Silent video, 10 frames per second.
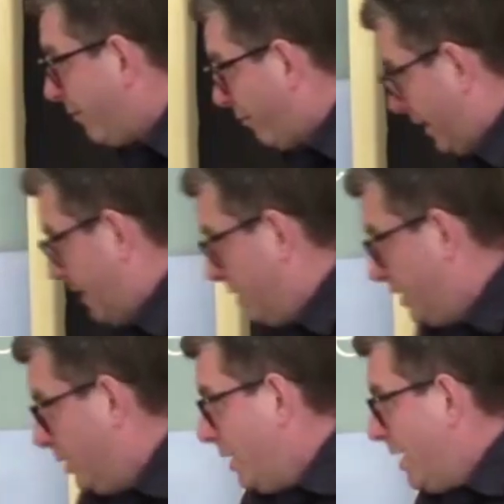in
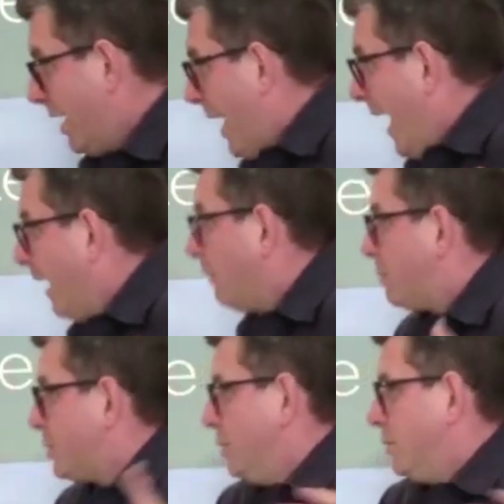you and helps
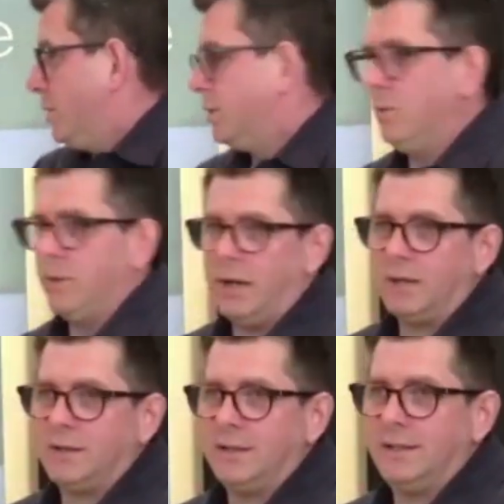you to do that.
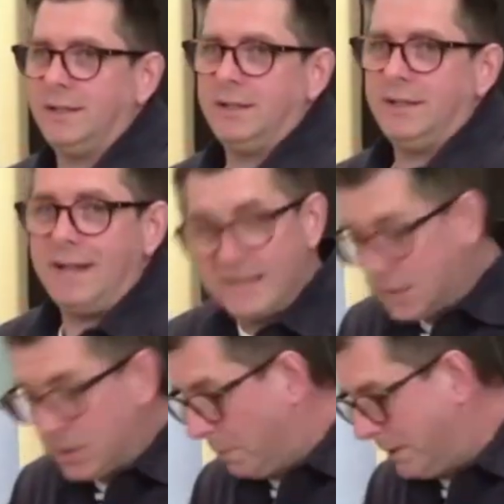Yes, it
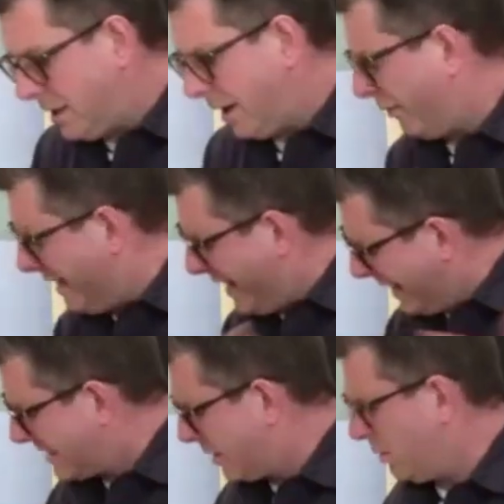will be tough. Yes,
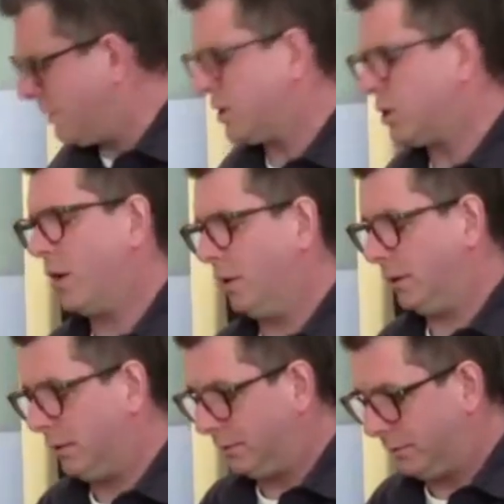there will be
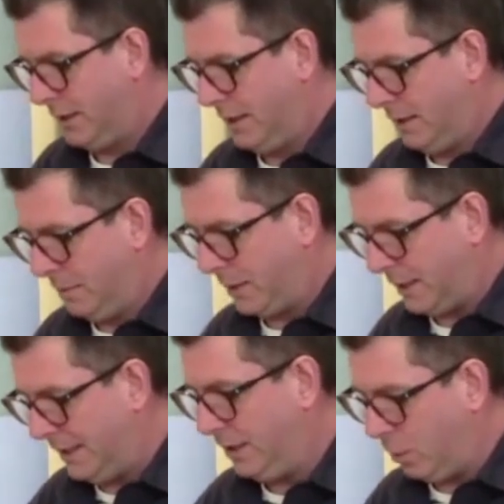struggles, but
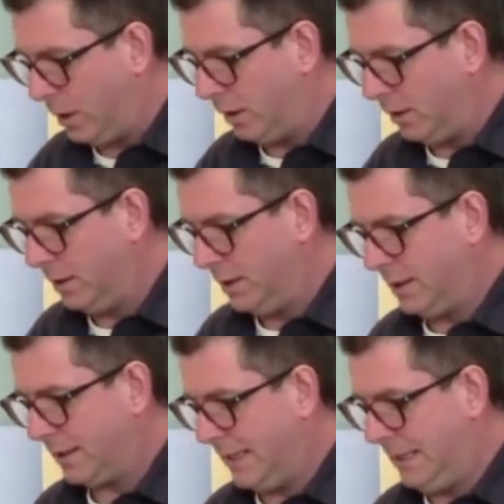he will
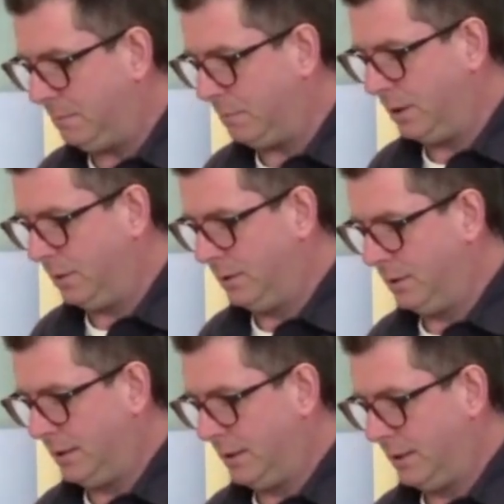keep you.
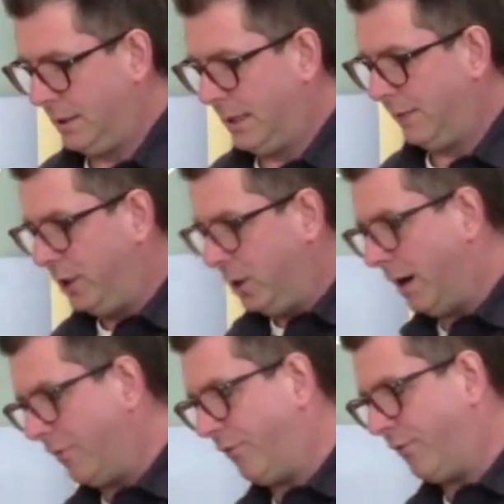If you have
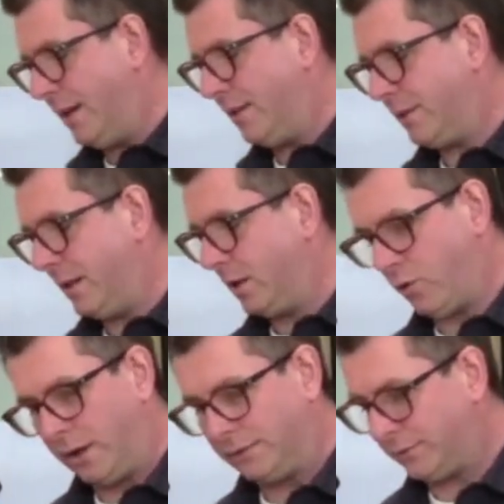faith in
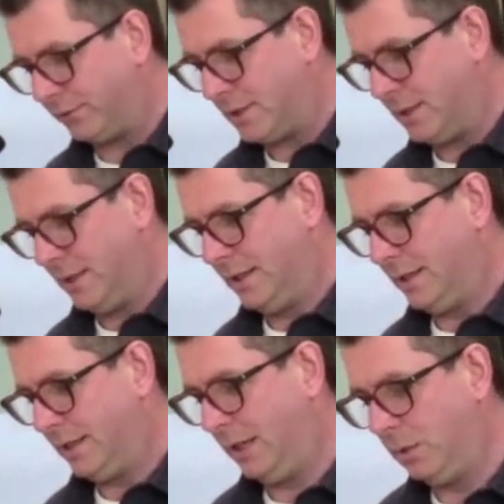Christ,
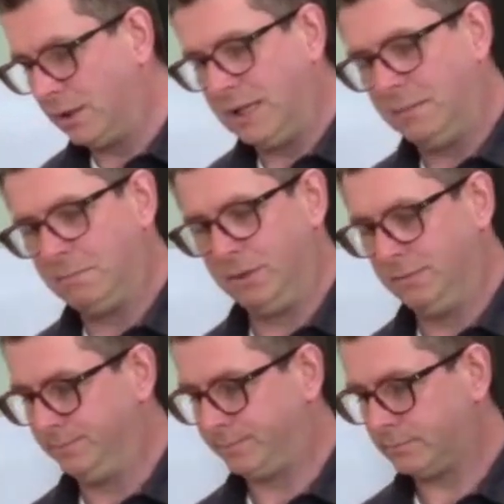he will keep you.
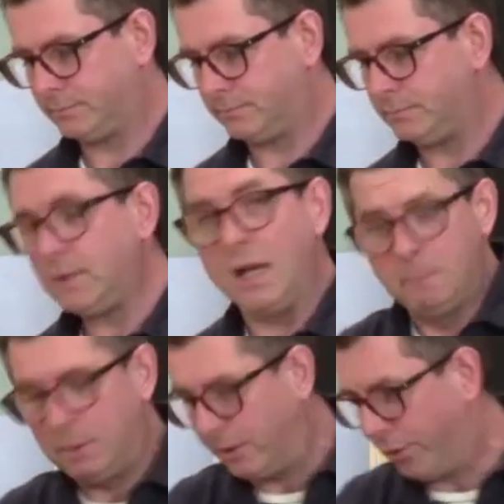But
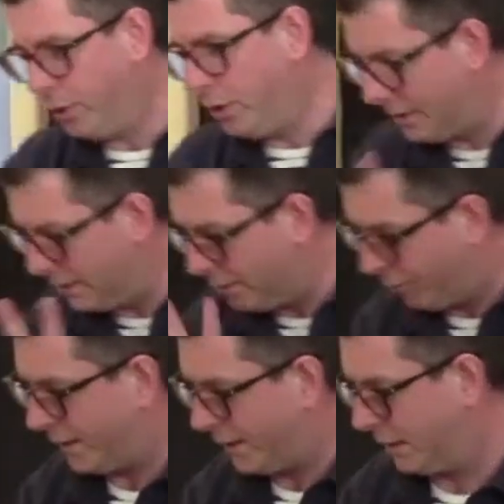thirdly and
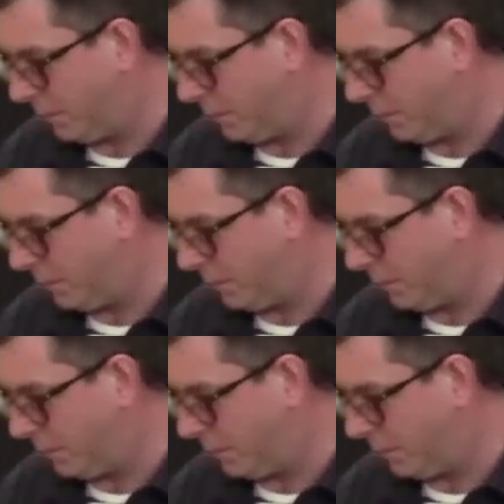finally, we're going to